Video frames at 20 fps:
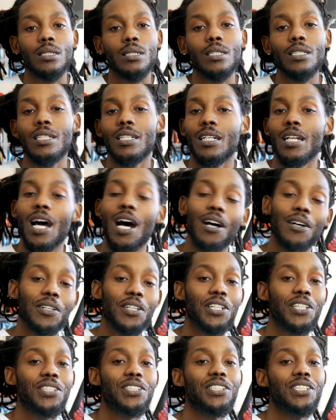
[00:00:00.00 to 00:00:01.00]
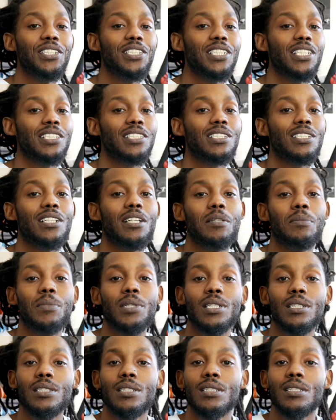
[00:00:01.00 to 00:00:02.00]
Needed all that love yesterday,
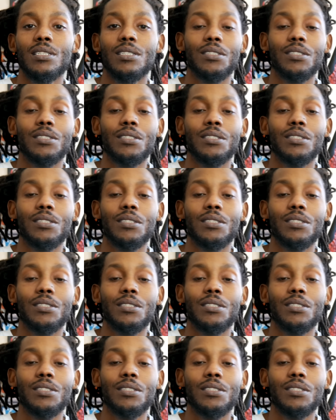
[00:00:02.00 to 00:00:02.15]
man.